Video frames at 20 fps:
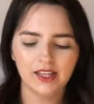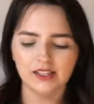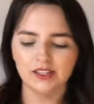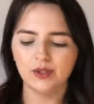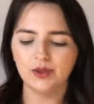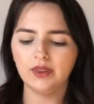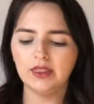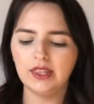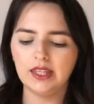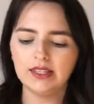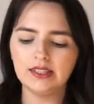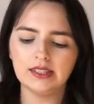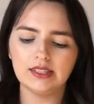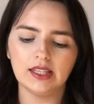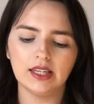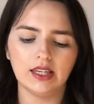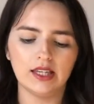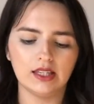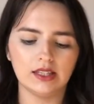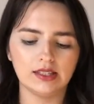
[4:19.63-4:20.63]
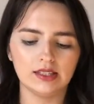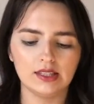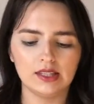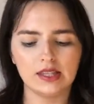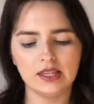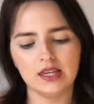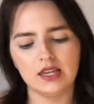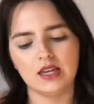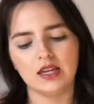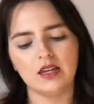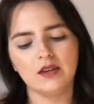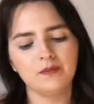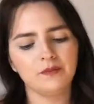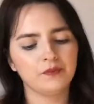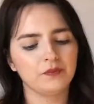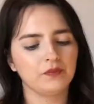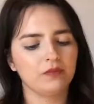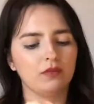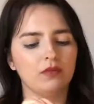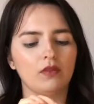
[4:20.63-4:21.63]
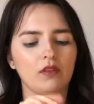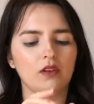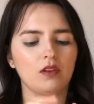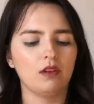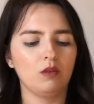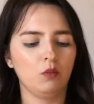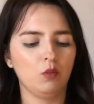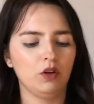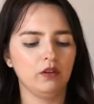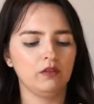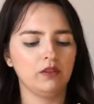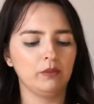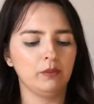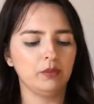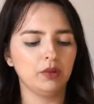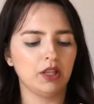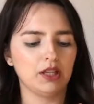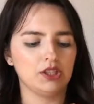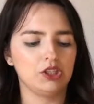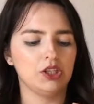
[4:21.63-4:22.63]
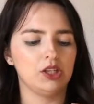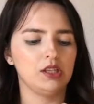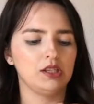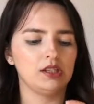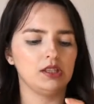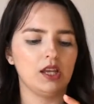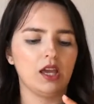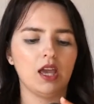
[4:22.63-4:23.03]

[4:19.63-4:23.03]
So this is one of the blushes,